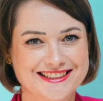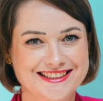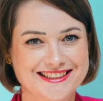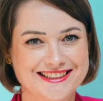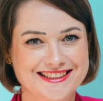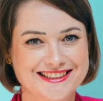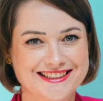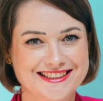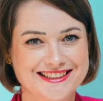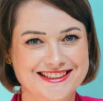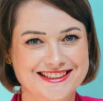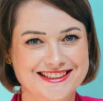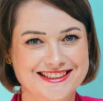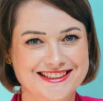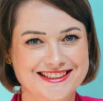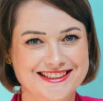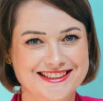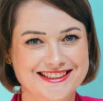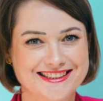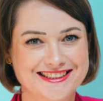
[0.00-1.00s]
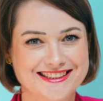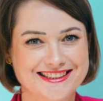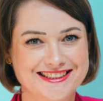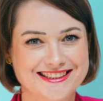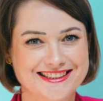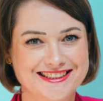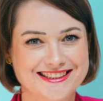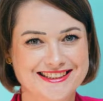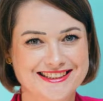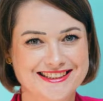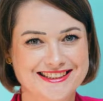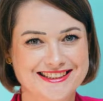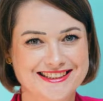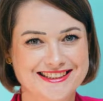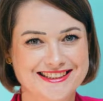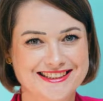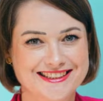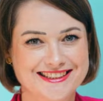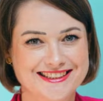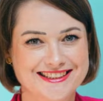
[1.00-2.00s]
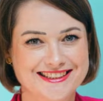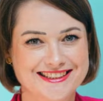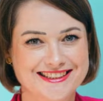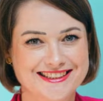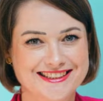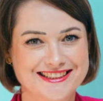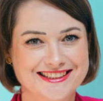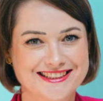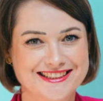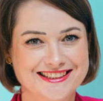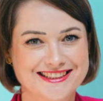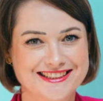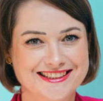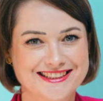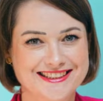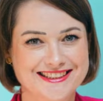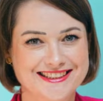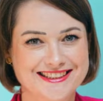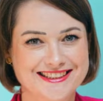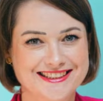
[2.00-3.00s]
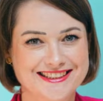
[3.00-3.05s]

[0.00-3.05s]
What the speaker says: [no speech]